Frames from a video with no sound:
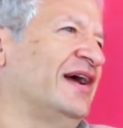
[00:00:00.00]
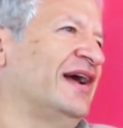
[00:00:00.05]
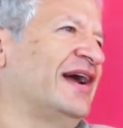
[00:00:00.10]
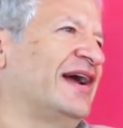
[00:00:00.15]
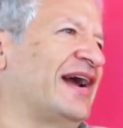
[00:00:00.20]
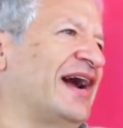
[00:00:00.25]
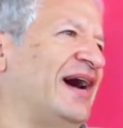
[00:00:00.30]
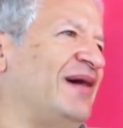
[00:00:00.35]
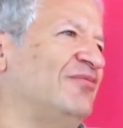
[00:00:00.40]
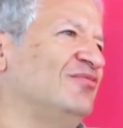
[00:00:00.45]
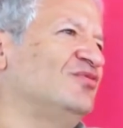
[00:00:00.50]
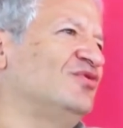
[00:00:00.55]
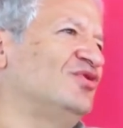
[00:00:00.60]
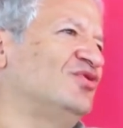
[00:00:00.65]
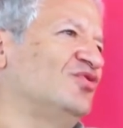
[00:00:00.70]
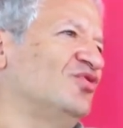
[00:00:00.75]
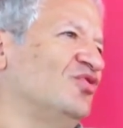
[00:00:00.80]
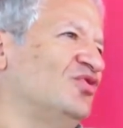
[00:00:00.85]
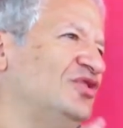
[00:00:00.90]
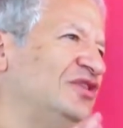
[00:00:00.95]
come
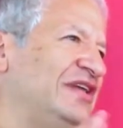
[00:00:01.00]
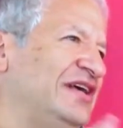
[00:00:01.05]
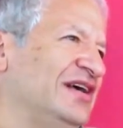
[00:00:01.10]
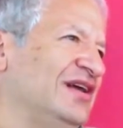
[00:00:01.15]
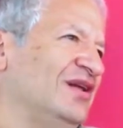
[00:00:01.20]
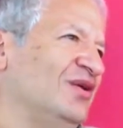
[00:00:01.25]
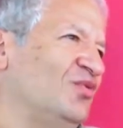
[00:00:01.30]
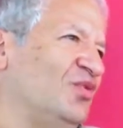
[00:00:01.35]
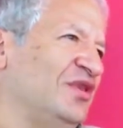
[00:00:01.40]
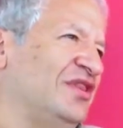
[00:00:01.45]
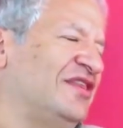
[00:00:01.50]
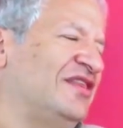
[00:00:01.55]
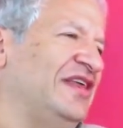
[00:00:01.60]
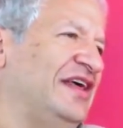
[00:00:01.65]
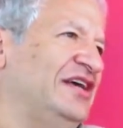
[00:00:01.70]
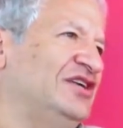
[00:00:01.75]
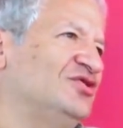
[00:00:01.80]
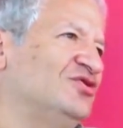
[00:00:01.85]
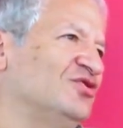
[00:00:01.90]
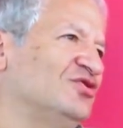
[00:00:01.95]
to deal with
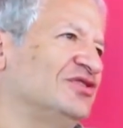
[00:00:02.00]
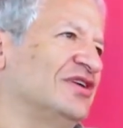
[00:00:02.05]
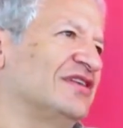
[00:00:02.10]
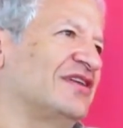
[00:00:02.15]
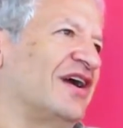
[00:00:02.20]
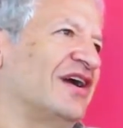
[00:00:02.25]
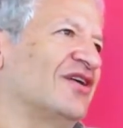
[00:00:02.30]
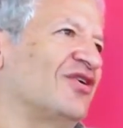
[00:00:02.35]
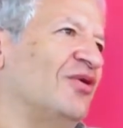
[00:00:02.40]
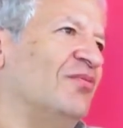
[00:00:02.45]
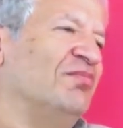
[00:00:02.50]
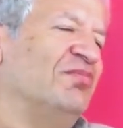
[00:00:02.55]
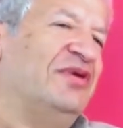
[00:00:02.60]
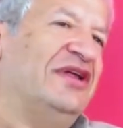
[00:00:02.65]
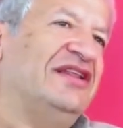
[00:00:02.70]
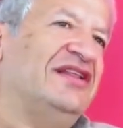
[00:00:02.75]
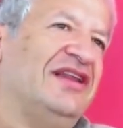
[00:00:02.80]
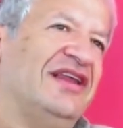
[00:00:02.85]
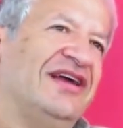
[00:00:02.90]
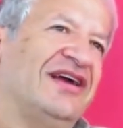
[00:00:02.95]
issues that are
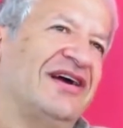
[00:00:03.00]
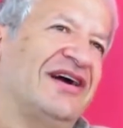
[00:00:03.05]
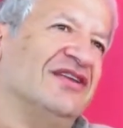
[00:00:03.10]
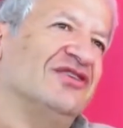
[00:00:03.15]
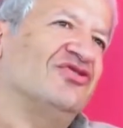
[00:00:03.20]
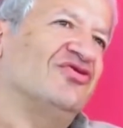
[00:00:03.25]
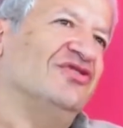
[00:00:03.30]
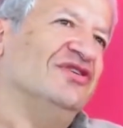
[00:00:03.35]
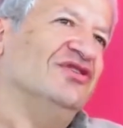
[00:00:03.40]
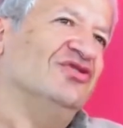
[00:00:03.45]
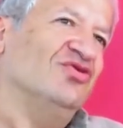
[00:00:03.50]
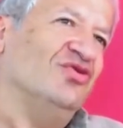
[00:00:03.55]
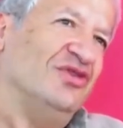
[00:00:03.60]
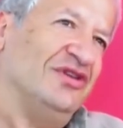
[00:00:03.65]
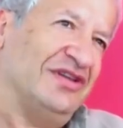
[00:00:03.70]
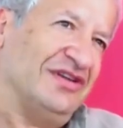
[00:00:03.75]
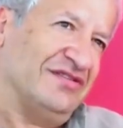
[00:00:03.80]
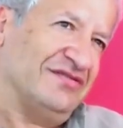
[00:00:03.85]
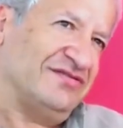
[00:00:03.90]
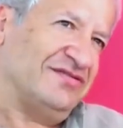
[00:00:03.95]
completely
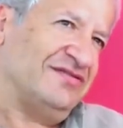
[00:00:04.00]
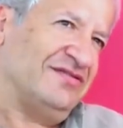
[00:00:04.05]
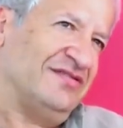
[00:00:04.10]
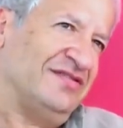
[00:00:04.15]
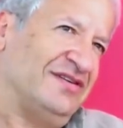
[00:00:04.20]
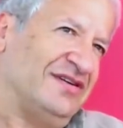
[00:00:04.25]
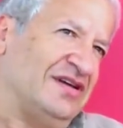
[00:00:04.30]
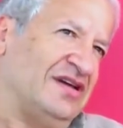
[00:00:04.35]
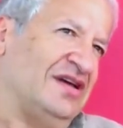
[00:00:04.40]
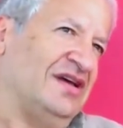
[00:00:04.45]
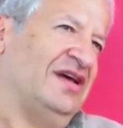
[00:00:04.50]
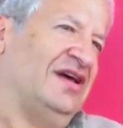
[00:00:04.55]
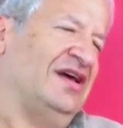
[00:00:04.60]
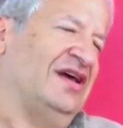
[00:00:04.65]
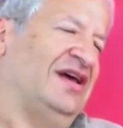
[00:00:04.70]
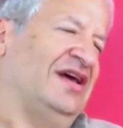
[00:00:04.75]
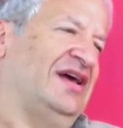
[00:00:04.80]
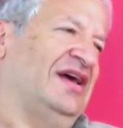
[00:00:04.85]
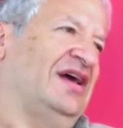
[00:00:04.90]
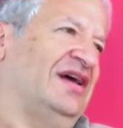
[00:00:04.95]
counterintuitive
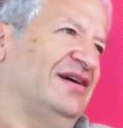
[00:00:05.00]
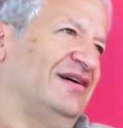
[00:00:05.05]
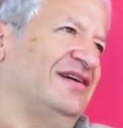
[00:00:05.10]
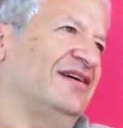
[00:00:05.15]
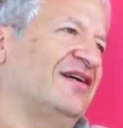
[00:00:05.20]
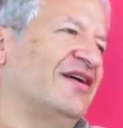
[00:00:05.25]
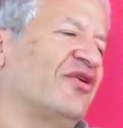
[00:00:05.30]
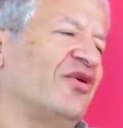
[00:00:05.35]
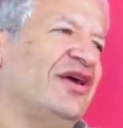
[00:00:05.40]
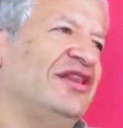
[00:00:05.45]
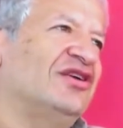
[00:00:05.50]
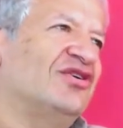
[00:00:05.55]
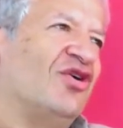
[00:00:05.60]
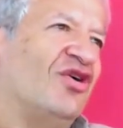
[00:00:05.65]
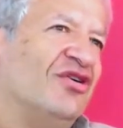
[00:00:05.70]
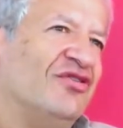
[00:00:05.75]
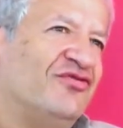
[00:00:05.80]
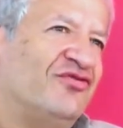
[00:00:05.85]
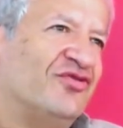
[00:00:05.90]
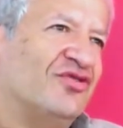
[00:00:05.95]
is a great
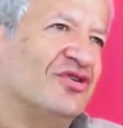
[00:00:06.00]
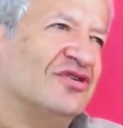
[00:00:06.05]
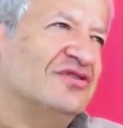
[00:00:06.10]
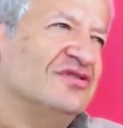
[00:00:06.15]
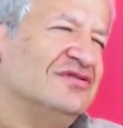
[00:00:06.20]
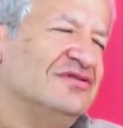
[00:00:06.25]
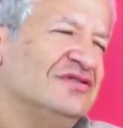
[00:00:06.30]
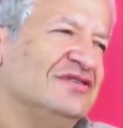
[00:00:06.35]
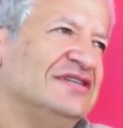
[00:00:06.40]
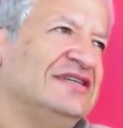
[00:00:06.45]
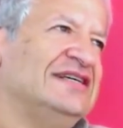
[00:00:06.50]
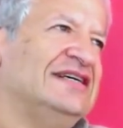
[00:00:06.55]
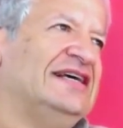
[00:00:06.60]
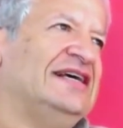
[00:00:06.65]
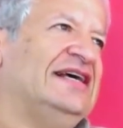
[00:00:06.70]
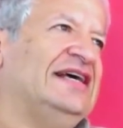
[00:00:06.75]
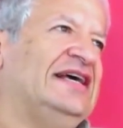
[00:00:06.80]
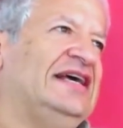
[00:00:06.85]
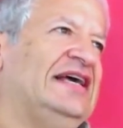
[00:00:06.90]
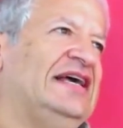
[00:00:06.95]
comfort
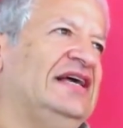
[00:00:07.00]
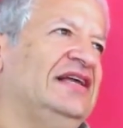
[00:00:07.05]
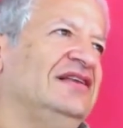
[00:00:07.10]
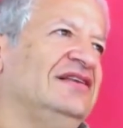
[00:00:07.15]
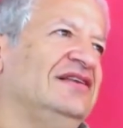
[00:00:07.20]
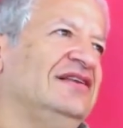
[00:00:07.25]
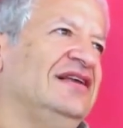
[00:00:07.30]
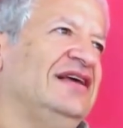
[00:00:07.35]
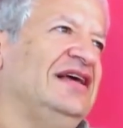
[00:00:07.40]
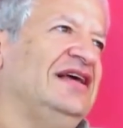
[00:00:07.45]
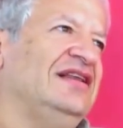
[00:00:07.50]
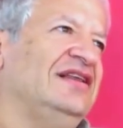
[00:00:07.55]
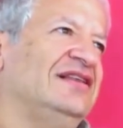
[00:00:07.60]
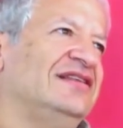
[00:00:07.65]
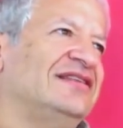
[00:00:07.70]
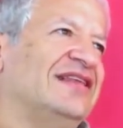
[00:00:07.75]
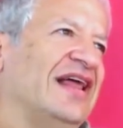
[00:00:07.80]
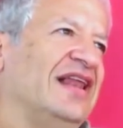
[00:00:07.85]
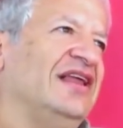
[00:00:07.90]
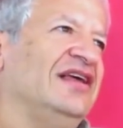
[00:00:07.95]
in, in
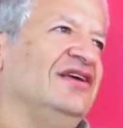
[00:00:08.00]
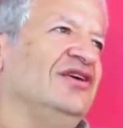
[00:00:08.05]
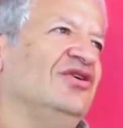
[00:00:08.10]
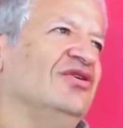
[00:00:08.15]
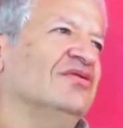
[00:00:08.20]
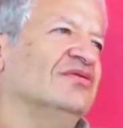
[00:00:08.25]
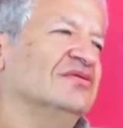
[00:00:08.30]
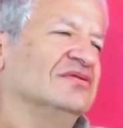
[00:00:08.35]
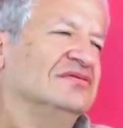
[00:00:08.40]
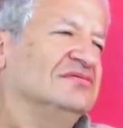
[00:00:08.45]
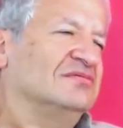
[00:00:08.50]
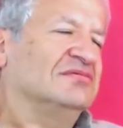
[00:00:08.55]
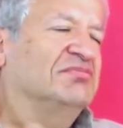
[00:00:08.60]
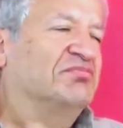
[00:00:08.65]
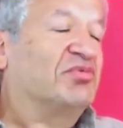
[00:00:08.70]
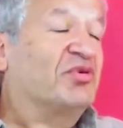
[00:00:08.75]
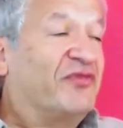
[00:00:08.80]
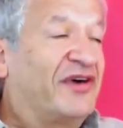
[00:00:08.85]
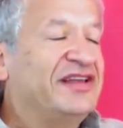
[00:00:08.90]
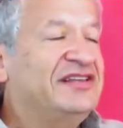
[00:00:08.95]
telling you,
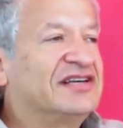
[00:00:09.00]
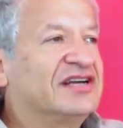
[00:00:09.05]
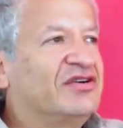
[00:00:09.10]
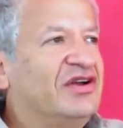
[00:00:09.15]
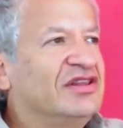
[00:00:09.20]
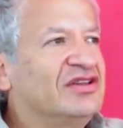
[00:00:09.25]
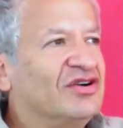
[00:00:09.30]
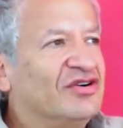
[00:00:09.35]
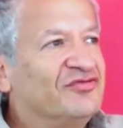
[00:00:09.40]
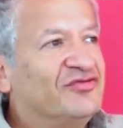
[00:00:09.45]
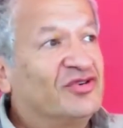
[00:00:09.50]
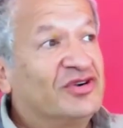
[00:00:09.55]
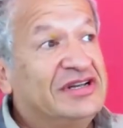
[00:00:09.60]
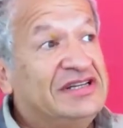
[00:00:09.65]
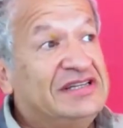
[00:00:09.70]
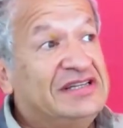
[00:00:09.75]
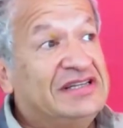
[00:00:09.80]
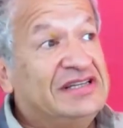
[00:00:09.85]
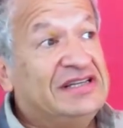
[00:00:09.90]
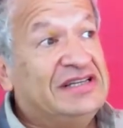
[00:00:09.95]
provides a great comfort
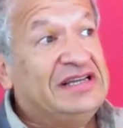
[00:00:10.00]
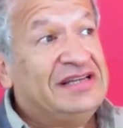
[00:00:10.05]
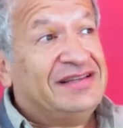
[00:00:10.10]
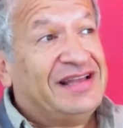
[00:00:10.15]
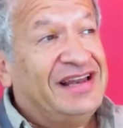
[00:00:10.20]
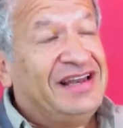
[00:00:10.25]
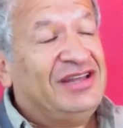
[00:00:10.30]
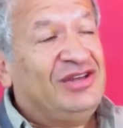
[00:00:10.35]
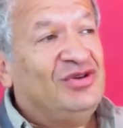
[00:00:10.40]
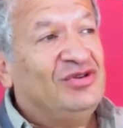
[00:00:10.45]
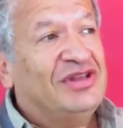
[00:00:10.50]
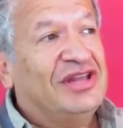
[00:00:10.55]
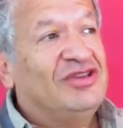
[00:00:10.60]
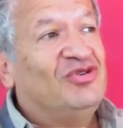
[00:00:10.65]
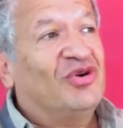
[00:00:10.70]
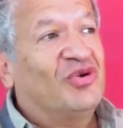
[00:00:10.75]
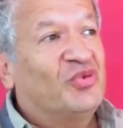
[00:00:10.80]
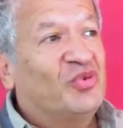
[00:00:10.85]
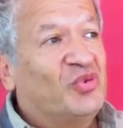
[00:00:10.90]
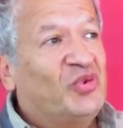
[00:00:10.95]
in, in telling you that
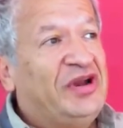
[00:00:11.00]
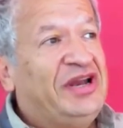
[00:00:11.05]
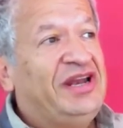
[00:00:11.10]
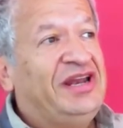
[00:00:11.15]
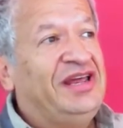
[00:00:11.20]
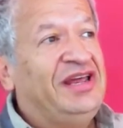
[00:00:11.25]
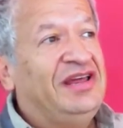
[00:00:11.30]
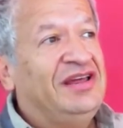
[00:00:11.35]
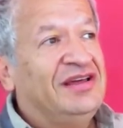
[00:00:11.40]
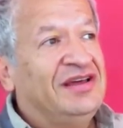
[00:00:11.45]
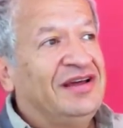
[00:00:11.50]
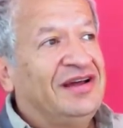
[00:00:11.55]
you're really